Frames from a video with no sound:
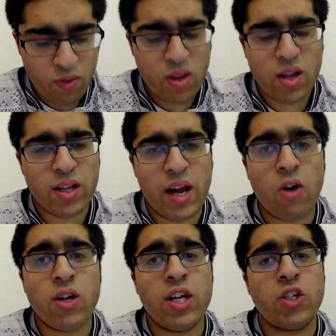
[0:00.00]
The
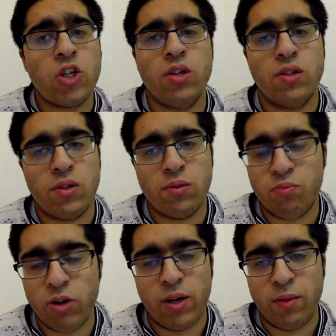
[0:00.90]
calculations
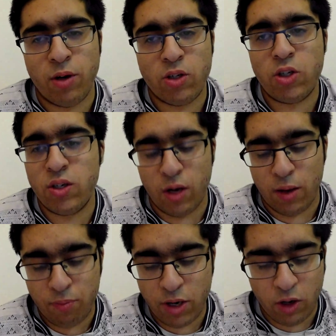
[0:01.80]
pretty
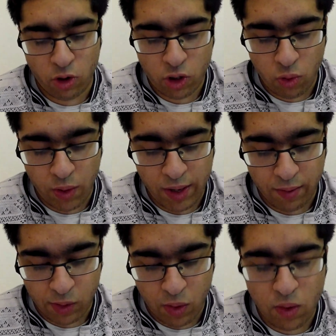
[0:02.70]
logical
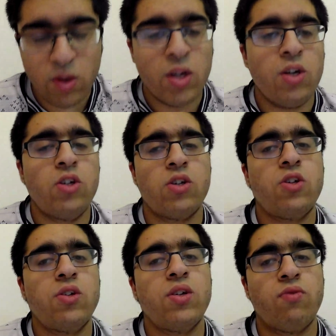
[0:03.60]
here as well. You're just
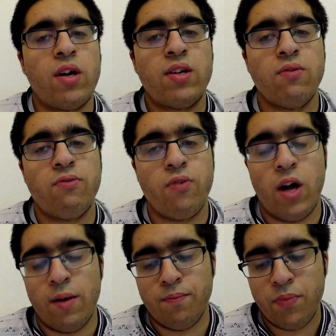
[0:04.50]
using relative
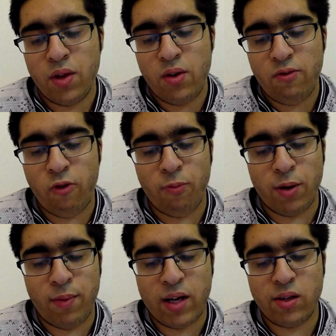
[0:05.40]

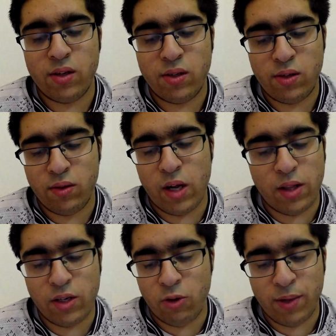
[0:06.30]
formula masses,
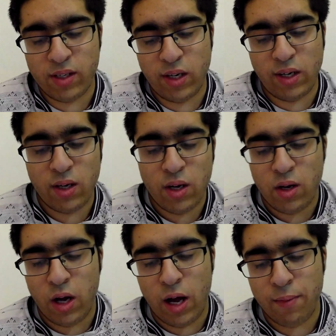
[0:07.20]
and then you're basically
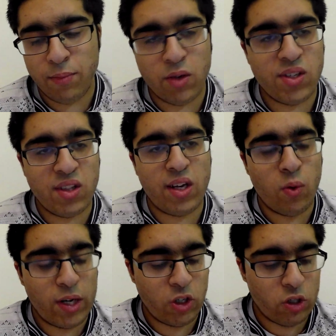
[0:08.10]
using the
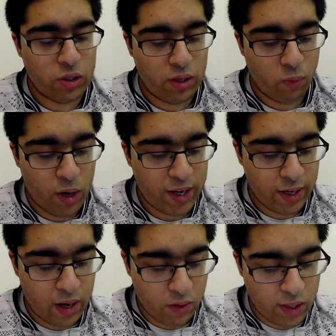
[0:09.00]
equation and
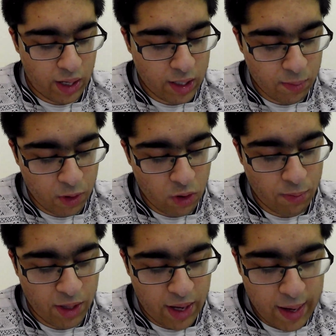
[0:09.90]
working out the atom
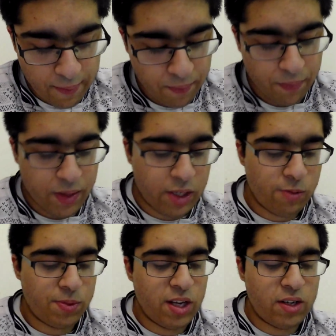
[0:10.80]
economy there as
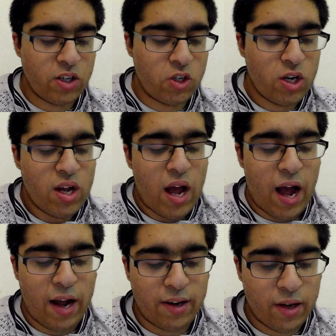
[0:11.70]
a percentage.
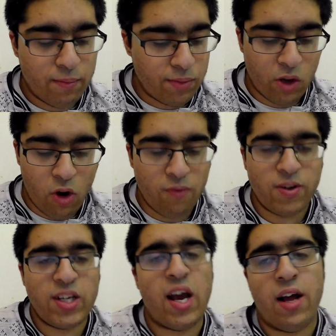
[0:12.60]
And so
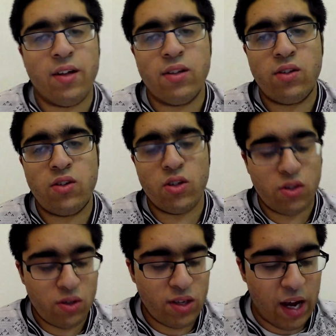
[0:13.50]
hopefully,
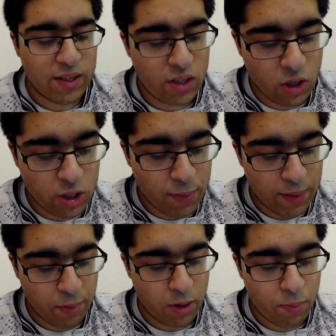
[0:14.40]
it's good to
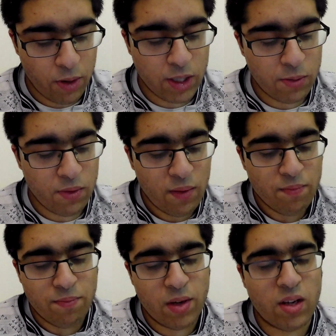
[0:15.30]
make bullet points,
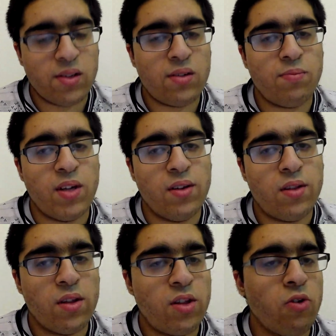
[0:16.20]
because
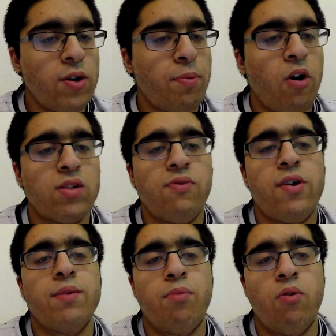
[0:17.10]
the theory part's
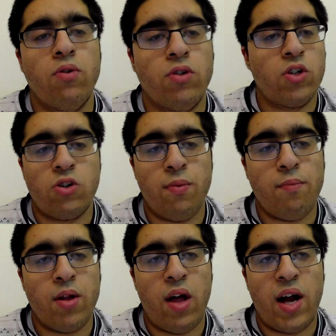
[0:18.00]
very important.
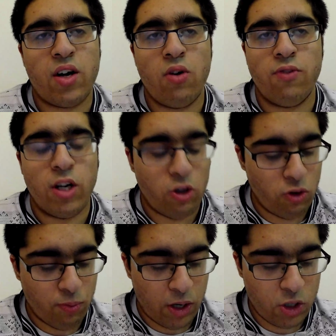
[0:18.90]
remember that I can't really
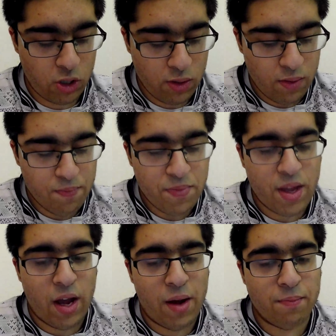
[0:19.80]
do much
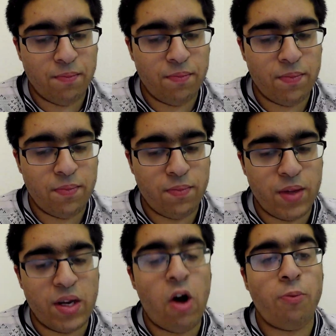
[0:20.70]

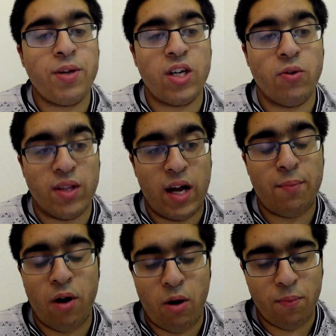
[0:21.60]
in helping you in
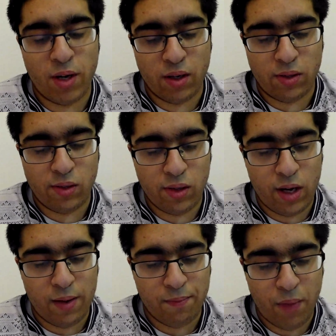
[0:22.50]
that part, because
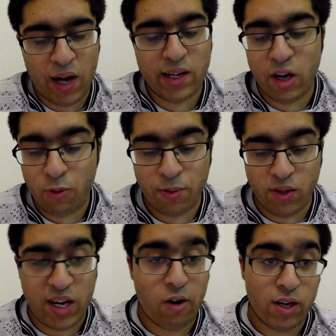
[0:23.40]
I can help you
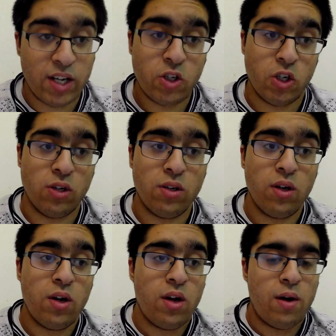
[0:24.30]
with the calculation,
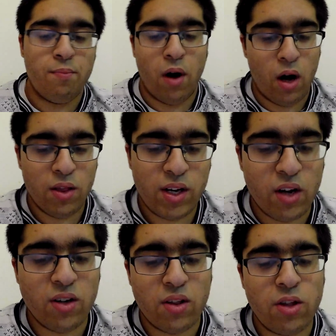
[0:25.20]
but the
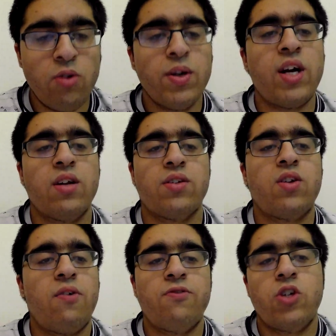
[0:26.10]
kind of theory kind of
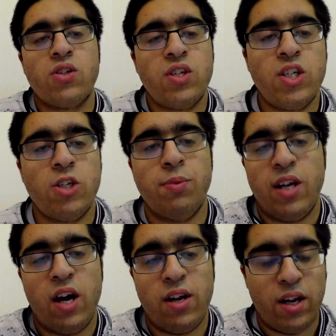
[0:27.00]
stuff just needs to be
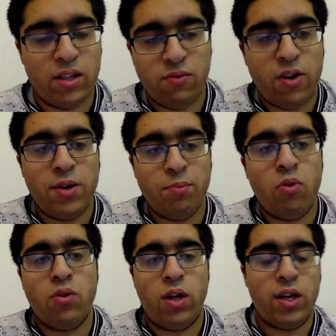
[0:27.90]
learned, and it's very
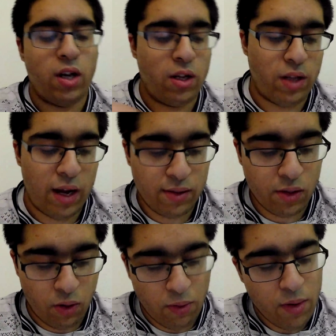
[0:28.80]
important that you learn that.
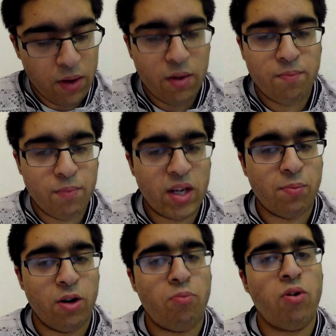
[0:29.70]
So make
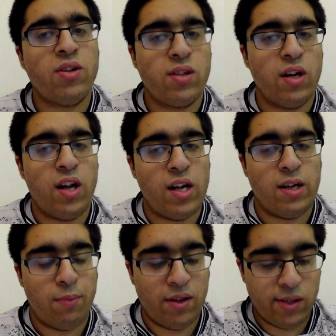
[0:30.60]
bullet points and learn
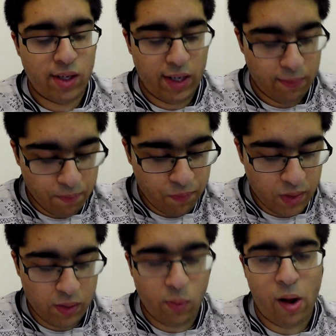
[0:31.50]
it, basically,
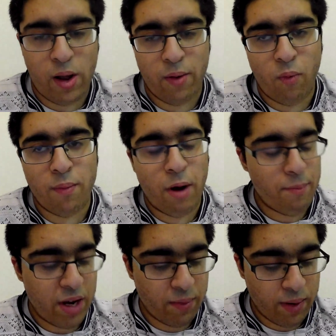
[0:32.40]
is what my
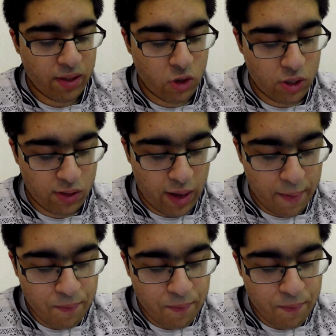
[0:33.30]
main message is there.